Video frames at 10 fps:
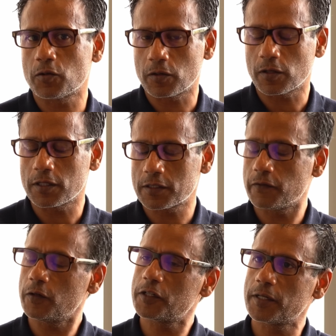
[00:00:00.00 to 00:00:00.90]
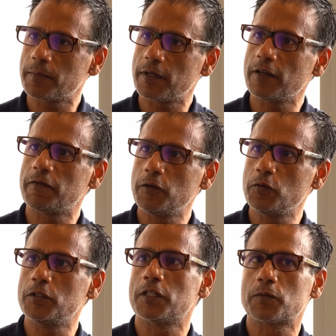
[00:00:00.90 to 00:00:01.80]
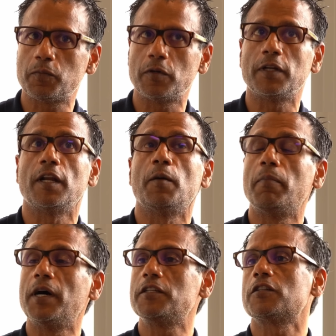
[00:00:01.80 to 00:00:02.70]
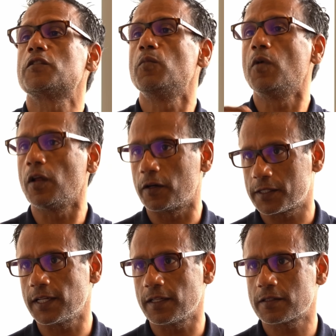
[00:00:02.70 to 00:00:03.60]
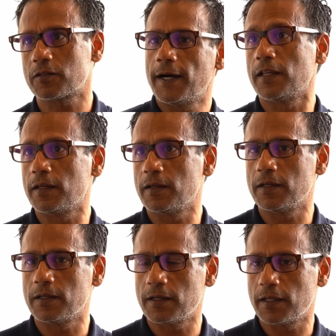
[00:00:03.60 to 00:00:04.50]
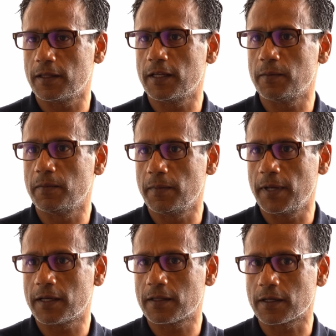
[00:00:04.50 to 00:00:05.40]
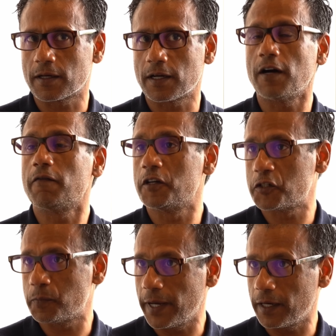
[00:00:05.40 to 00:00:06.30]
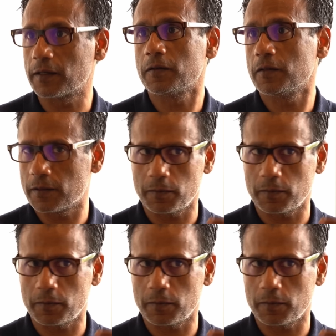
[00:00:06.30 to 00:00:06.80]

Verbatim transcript: total cost of ownership if you just put in a bunch of smaller cells and and then make the coverage better,